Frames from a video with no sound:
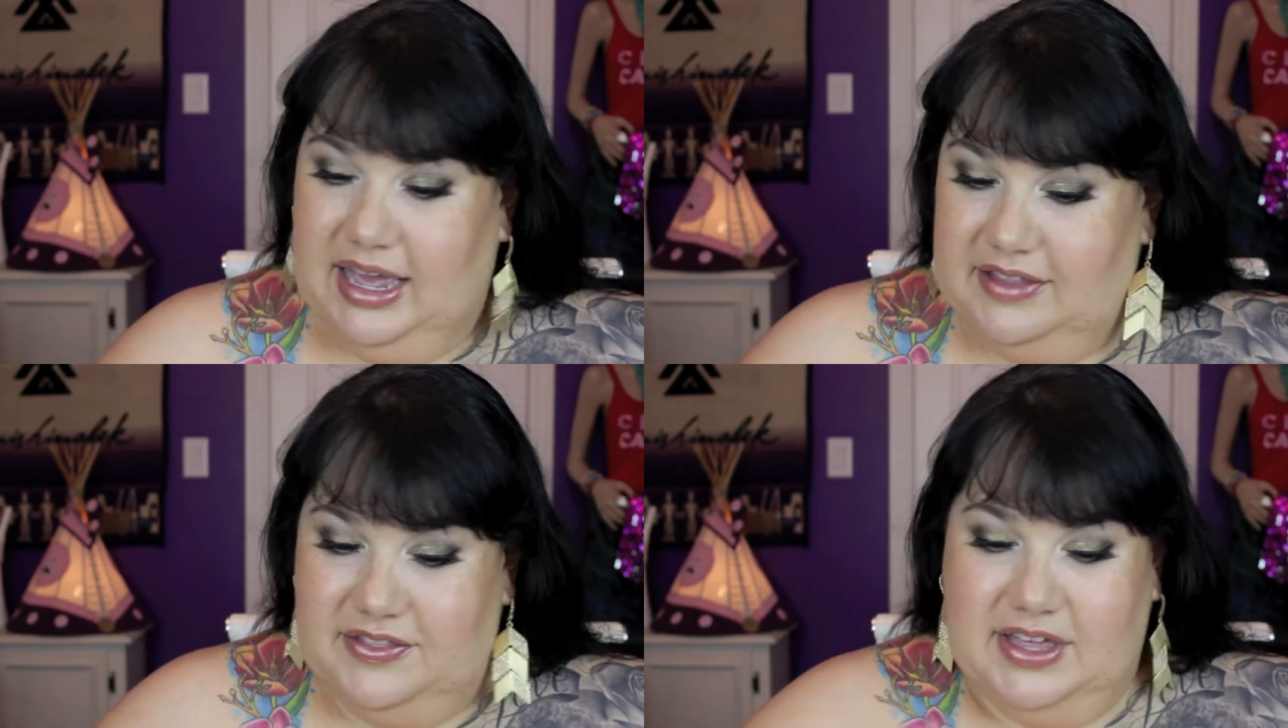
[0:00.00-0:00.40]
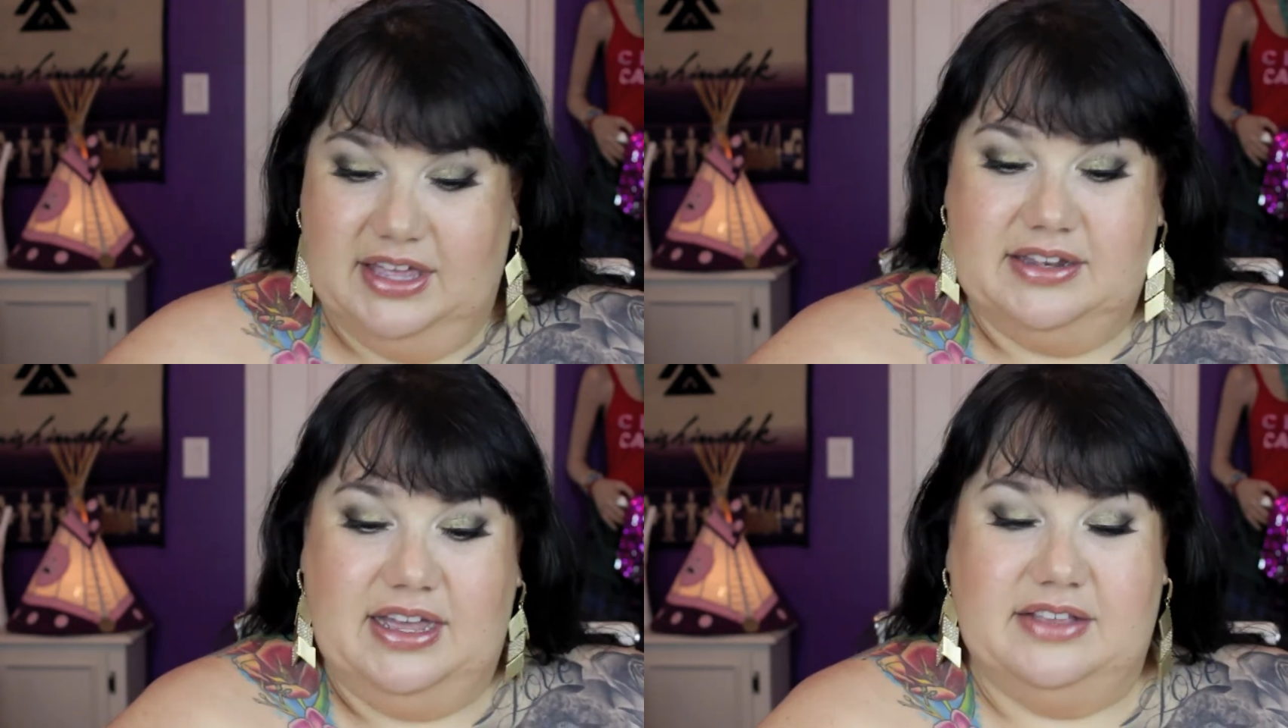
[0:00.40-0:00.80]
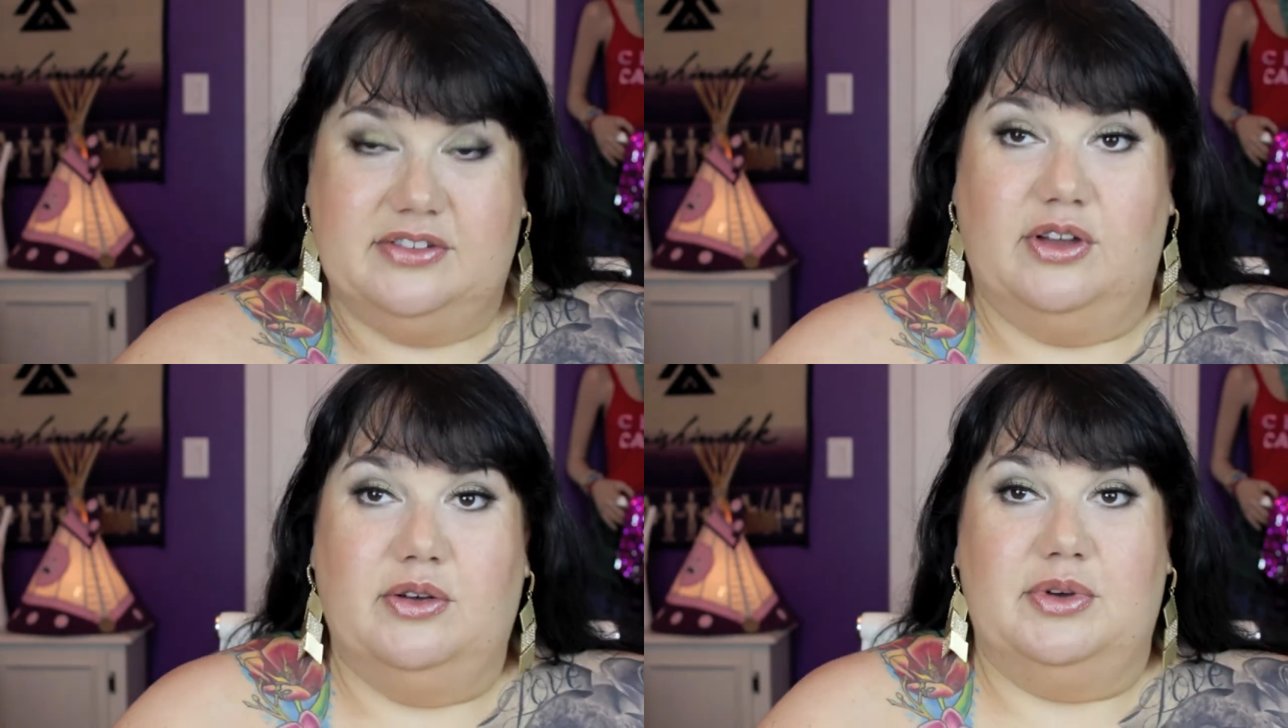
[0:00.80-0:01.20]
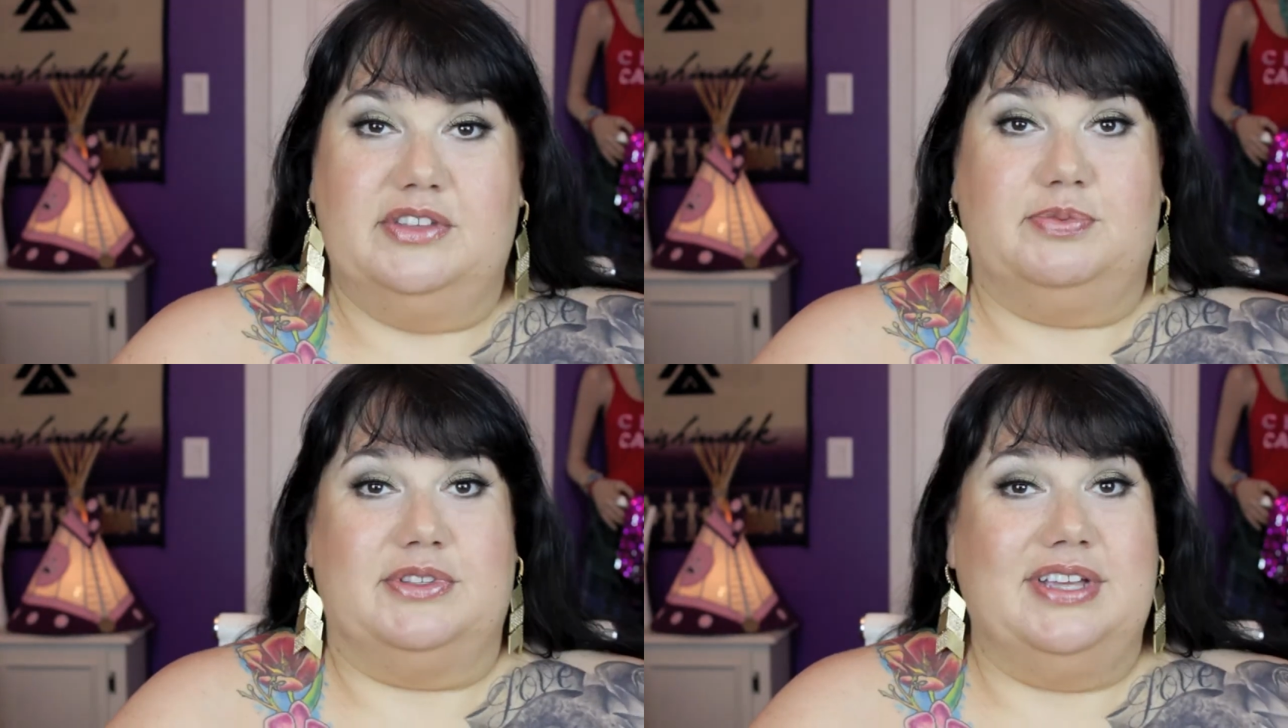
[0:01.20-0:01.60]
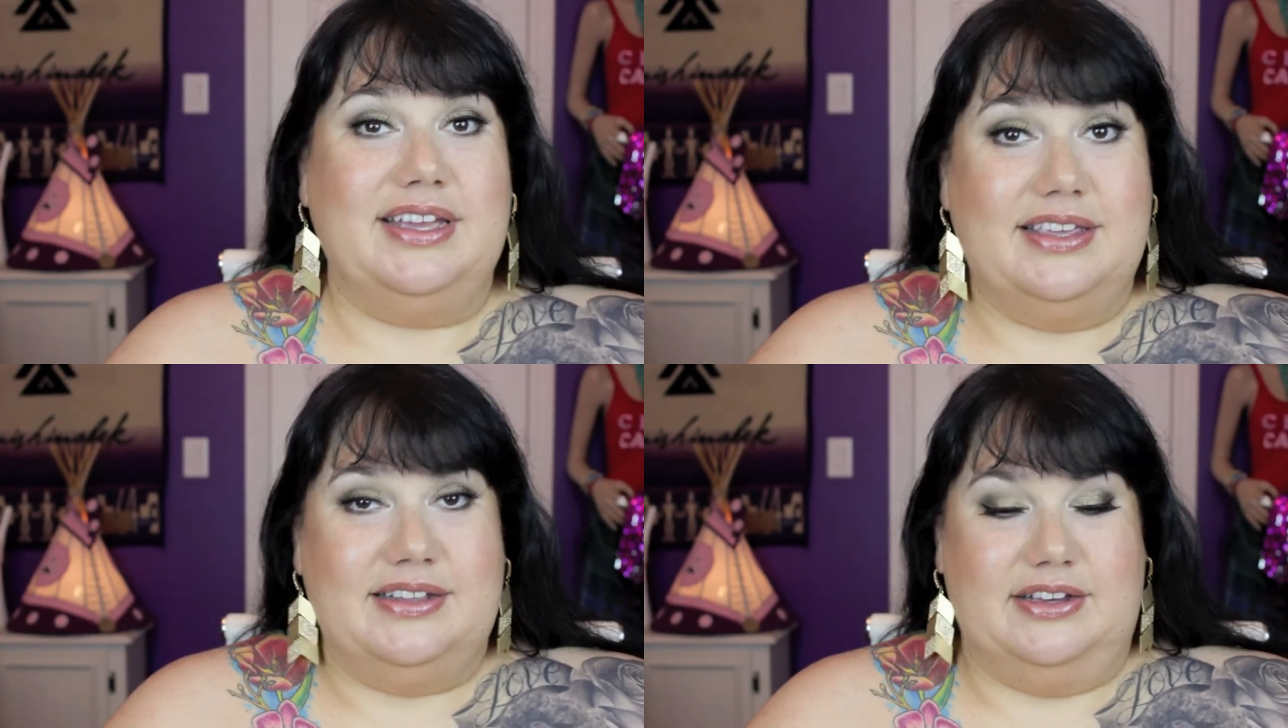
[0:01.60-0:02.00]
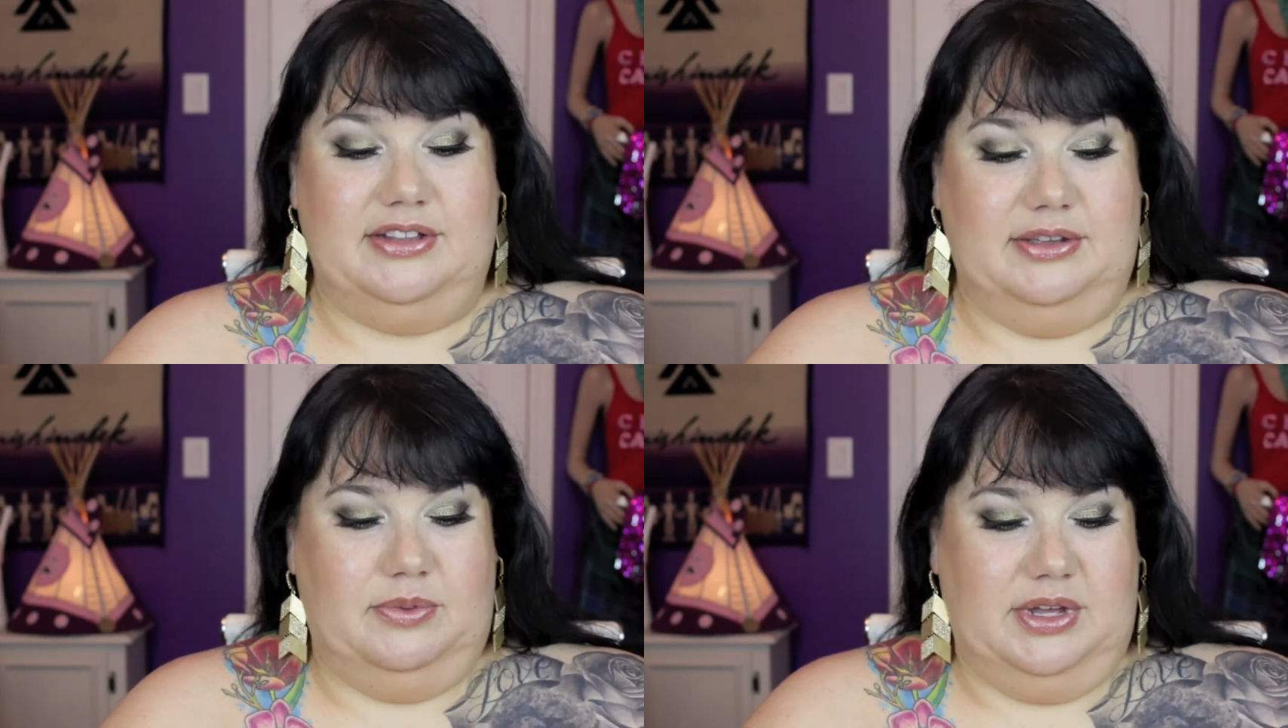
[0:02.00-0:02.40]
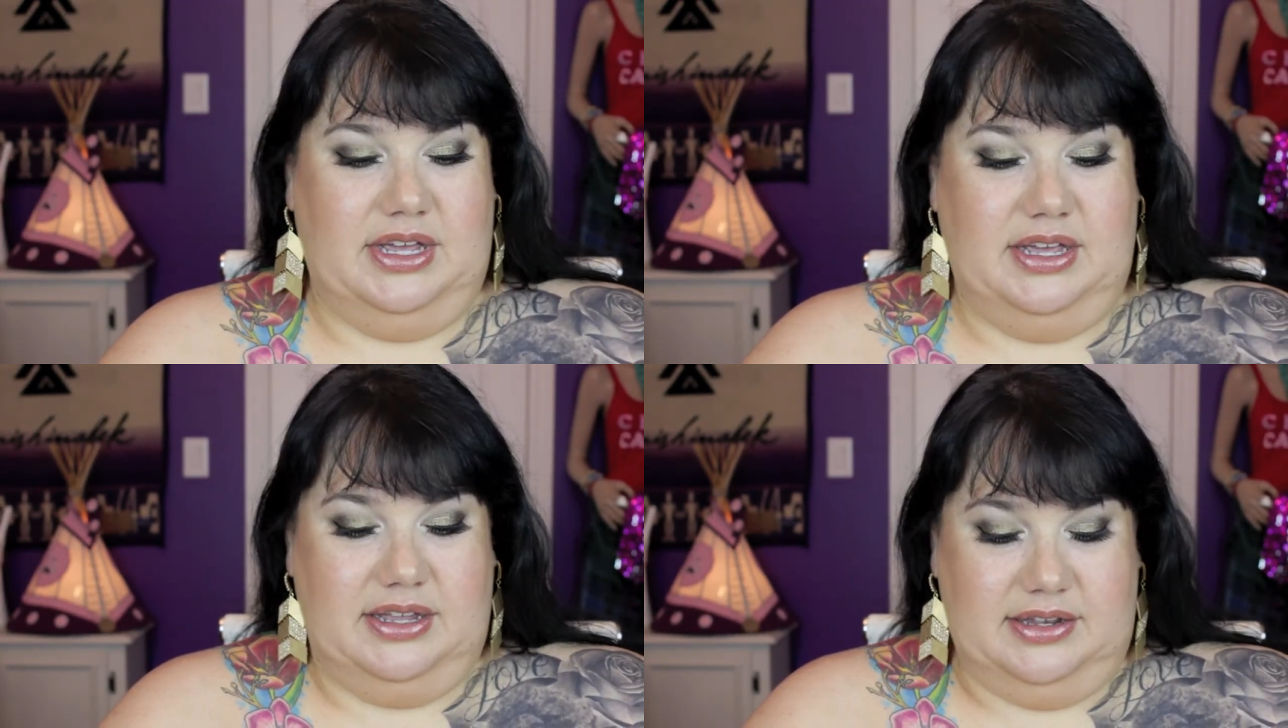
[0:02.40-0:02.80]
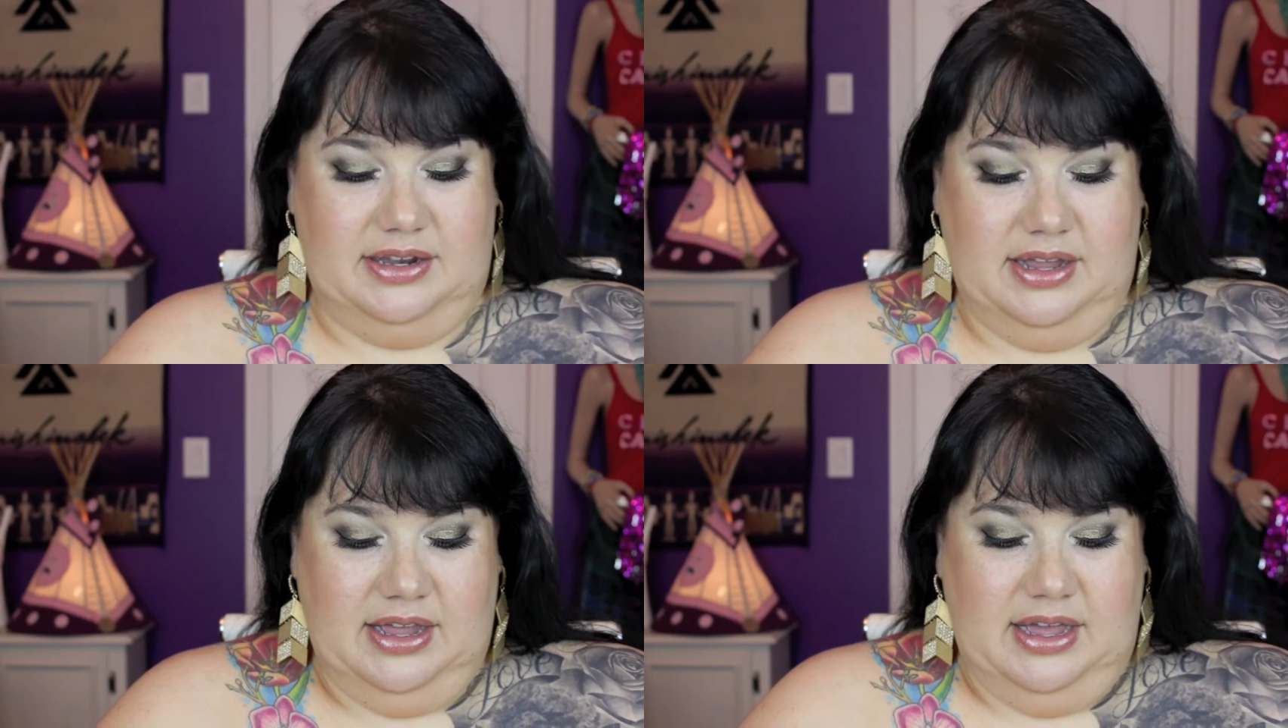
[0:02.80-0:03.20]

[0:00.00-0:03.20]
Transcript: And then, as always, particularly when